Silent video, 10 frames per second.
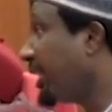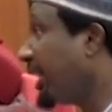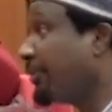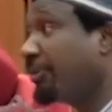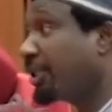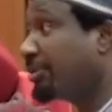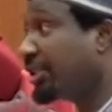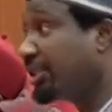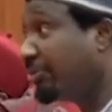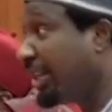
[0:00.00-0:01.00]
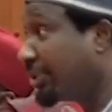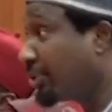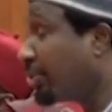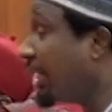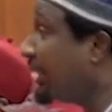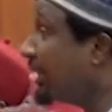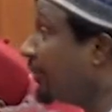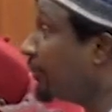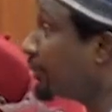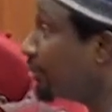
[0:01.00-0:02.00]
and forgiveness is divine. So I
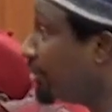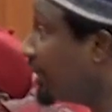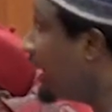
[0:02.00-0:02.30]
therefore submit